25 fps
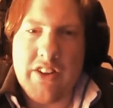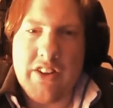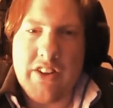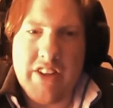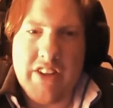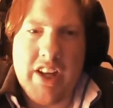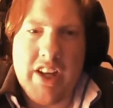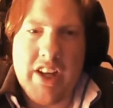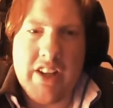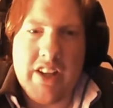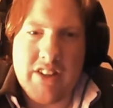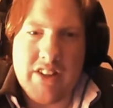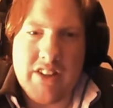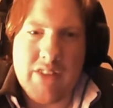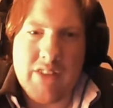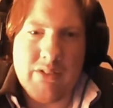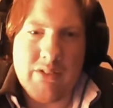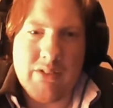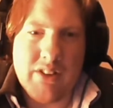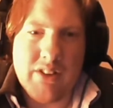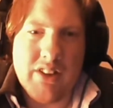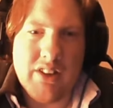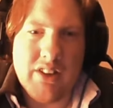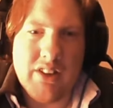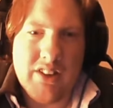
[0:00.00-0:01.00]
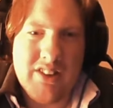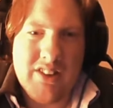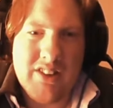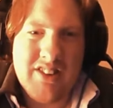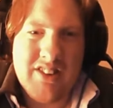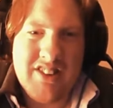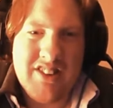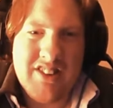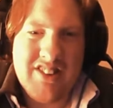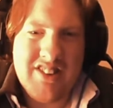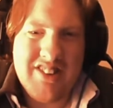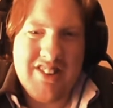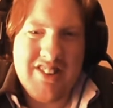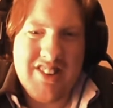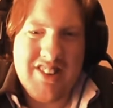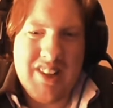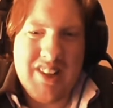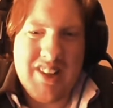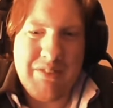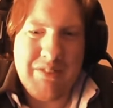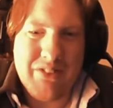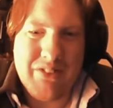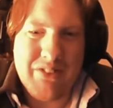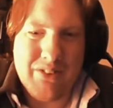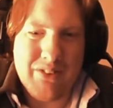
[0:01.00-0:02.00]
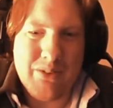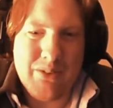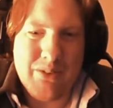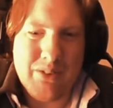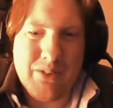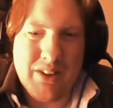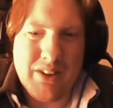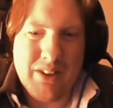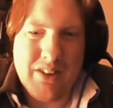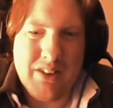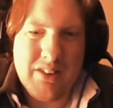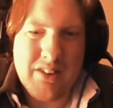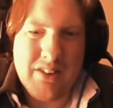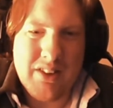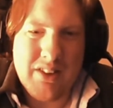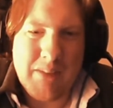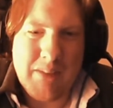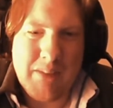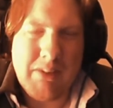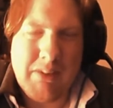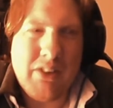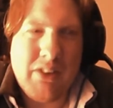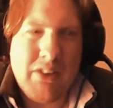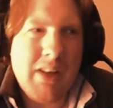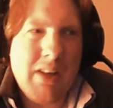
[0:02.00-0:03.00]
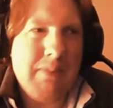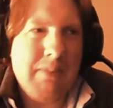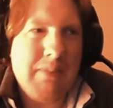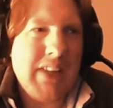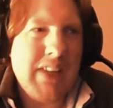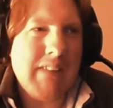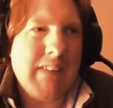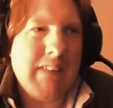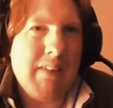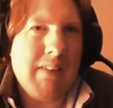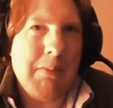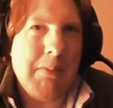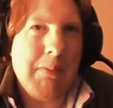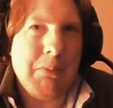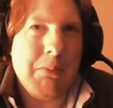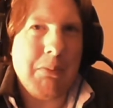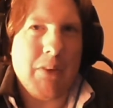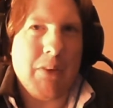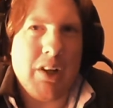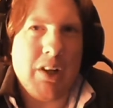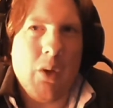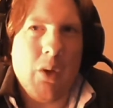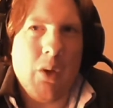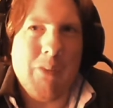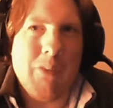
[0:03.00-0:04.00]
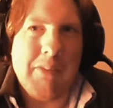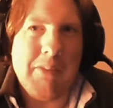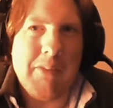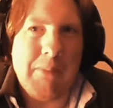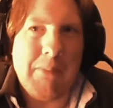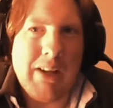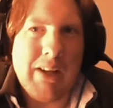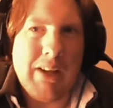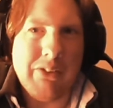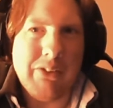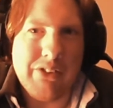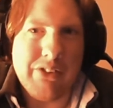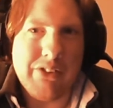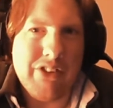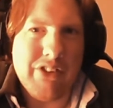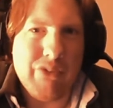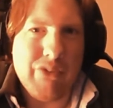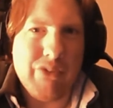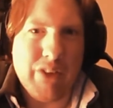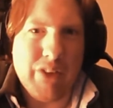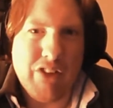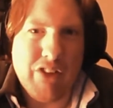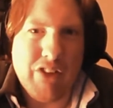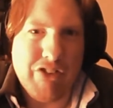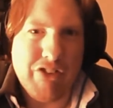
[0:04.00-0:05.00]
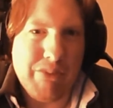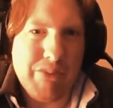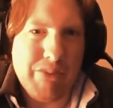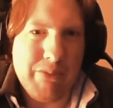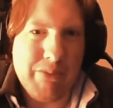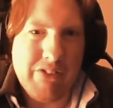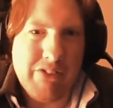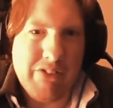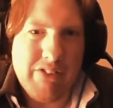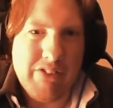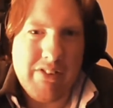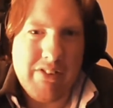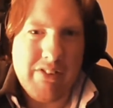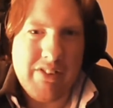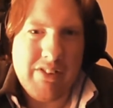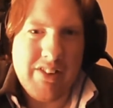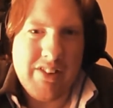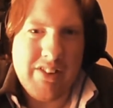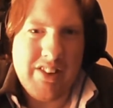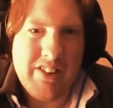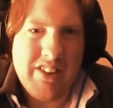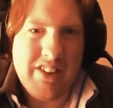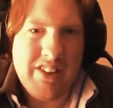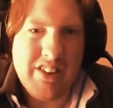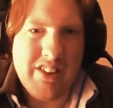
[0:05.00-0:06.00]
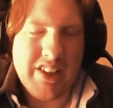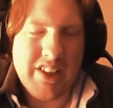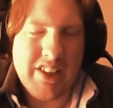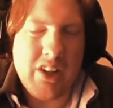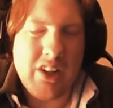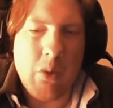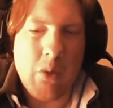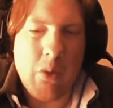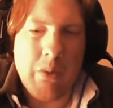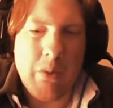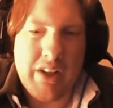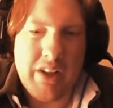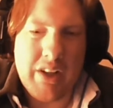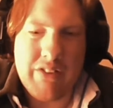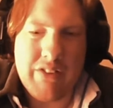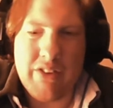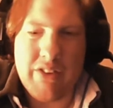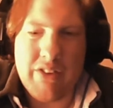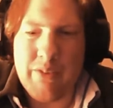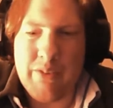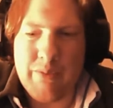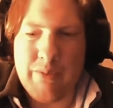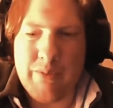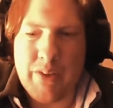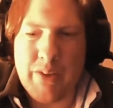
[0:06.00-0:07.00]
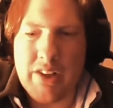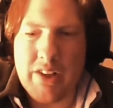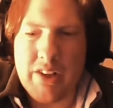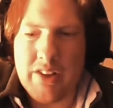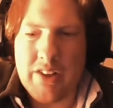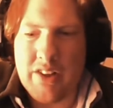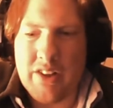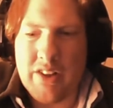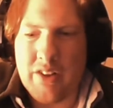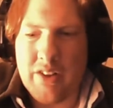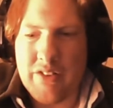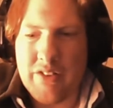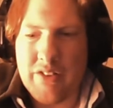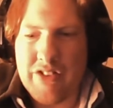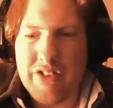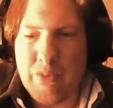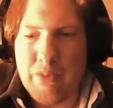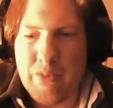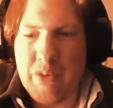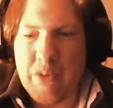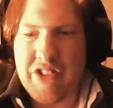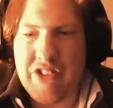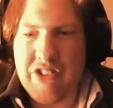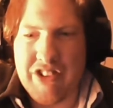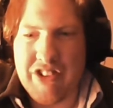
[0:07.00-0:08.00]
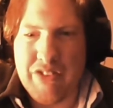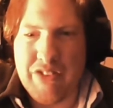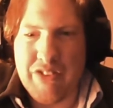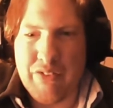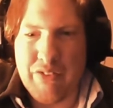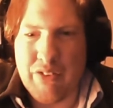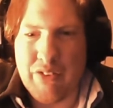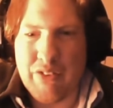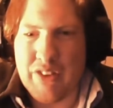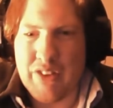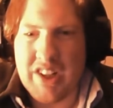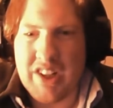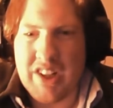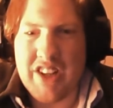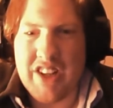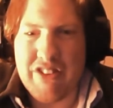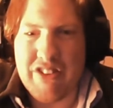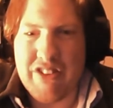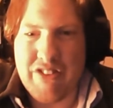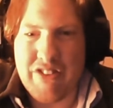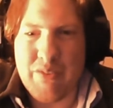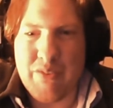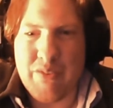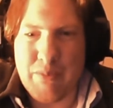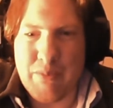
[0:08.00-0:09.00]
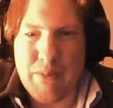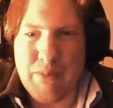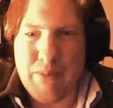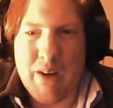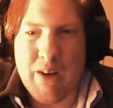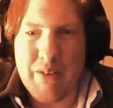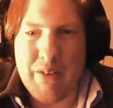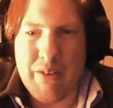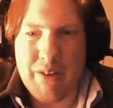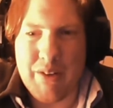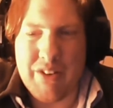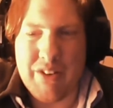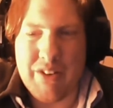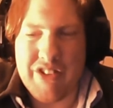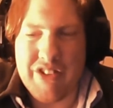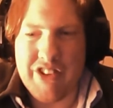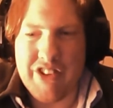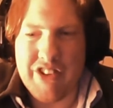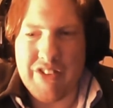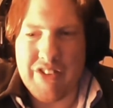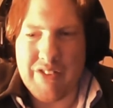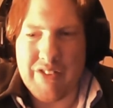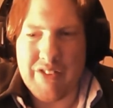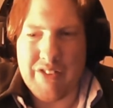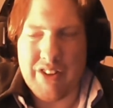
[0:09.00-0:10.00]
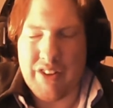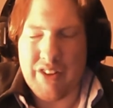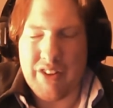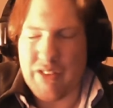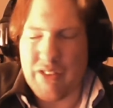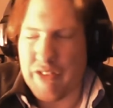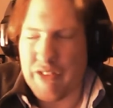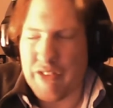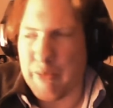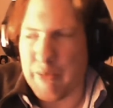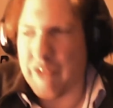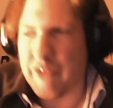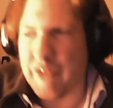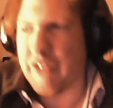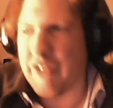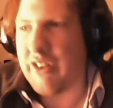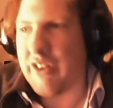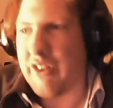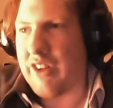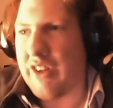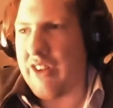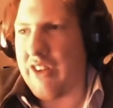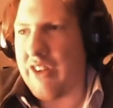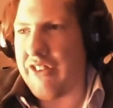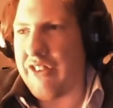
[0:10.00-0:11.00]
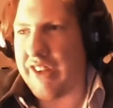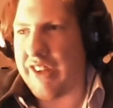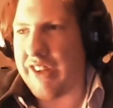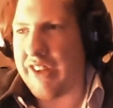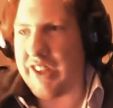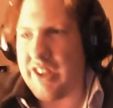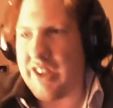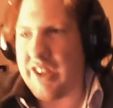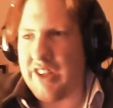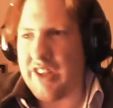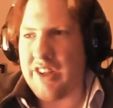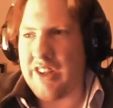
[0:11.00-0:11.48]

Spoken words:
yeah, definitely. Absolutely. I mean, think about people like holding back on this for like Christmas. Like, we'll get the Switches for the kids with Mario and Christmas. It's like